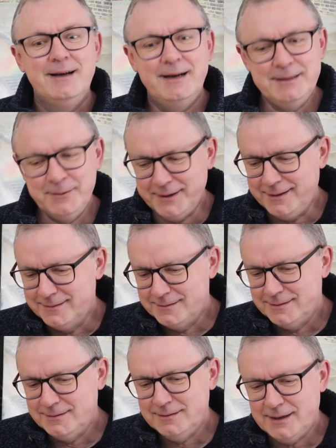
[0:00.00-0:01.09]
Anyway,
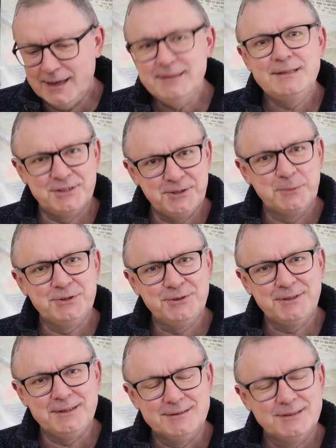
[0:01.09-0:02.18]
I need to stop
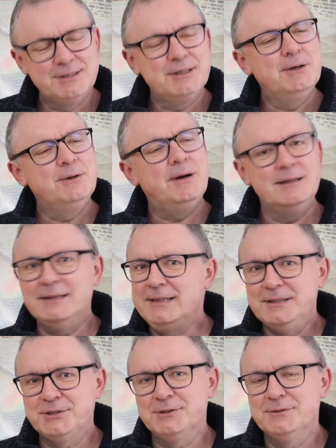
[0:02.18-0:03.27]
talking. So, and I
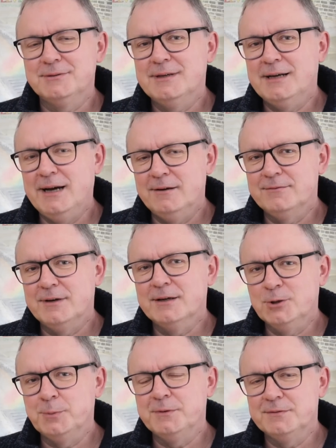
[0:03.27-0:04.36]
need to have a
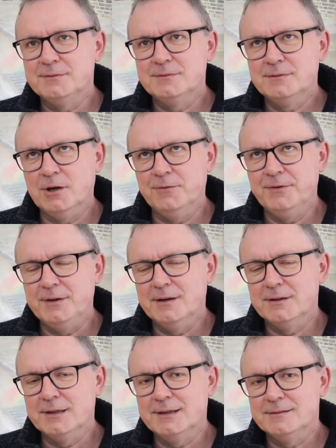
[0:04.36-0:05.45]
cup of coffee, I
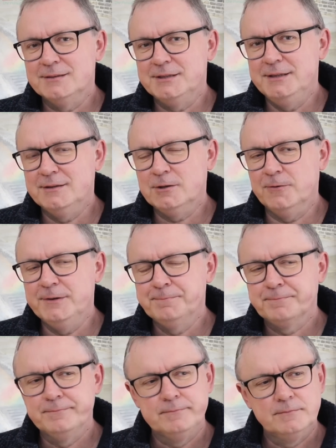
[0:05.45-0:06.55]
think. Tea, coffee,
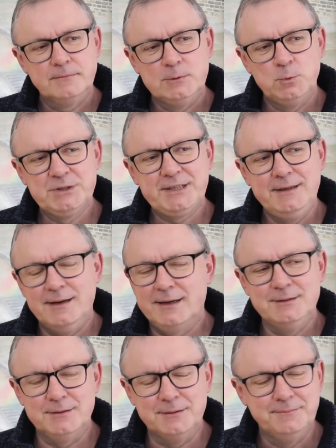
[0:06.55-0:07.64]
whiskey, I
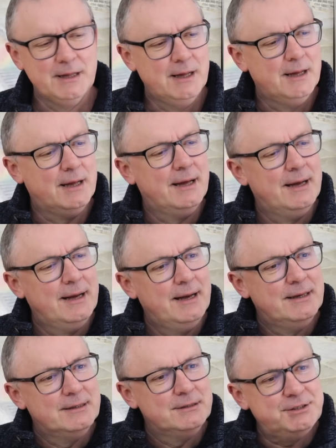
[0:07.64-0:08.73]
don't know.
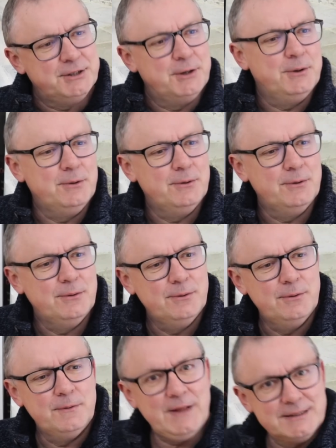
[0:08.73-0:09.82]

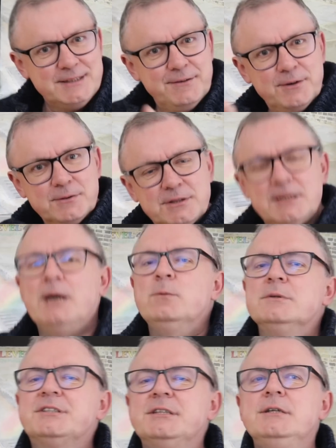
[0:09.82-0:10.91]
So that's it, folks. I
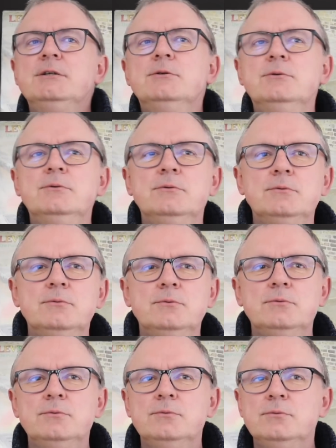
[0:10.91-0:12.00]
will see
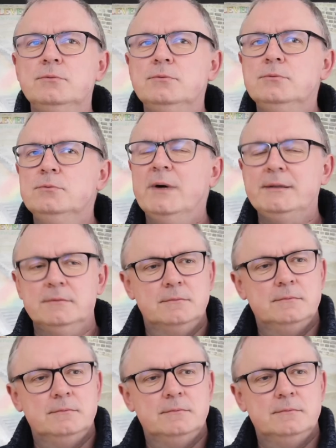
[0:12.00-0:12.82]
you when?